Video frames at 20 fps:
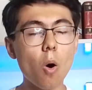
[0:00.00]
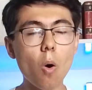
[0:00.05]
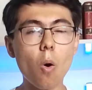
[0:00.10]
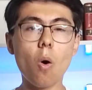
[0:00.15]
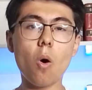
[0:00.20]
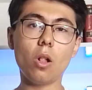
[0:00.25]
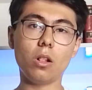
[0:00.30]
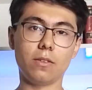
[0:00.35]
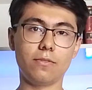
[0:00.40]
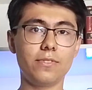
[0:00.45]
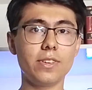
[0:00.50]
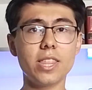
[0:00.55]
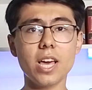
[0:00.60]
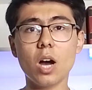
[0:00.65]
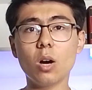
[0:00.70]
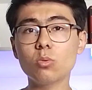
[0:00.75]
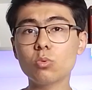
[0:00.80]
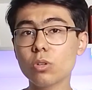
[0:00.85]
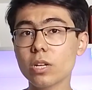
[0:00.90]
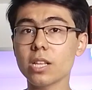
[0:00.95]
all
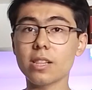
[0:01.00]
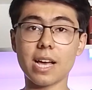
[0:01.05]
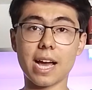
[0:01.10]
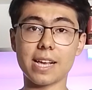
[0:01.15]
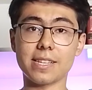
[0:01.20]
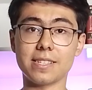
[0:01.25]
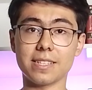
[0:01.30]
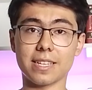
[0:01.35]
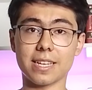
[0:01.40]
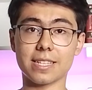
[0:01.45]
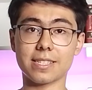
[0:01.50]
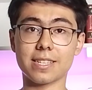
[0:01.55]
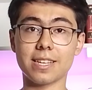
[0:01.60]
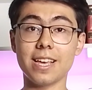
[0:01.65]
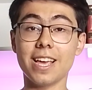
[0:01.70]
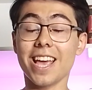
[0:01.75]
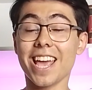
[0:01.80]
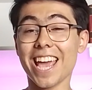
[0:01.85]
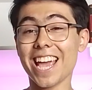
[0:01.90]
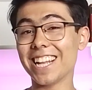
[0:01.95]
without realizing it.
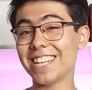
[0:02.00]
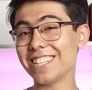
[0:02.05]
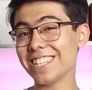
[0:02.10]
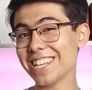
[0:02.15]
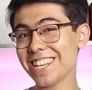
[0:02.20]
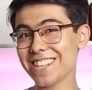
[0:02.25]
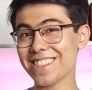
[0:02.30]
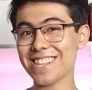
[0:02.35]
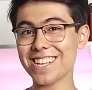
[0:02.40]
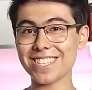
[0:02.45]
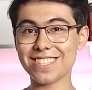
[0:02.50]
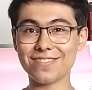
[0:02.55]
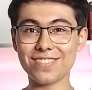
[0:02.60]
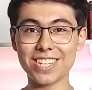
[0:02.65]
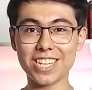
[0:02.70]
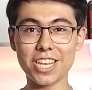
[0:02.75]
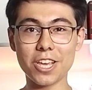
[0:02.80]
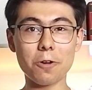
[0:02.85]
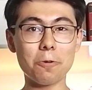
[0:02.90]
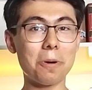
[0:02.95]
And in this
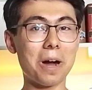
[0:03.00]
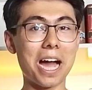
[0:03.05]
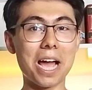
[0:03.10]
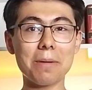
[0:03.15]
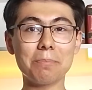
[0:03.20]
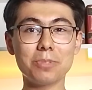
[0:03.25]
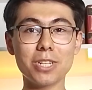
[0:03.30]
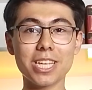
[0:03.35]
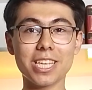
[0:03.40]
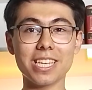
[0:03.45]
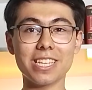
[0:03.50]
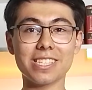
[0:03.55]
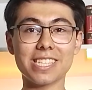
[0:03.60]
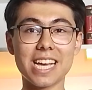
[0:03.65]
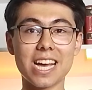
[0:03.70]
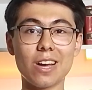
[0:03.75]
video, I'm breaking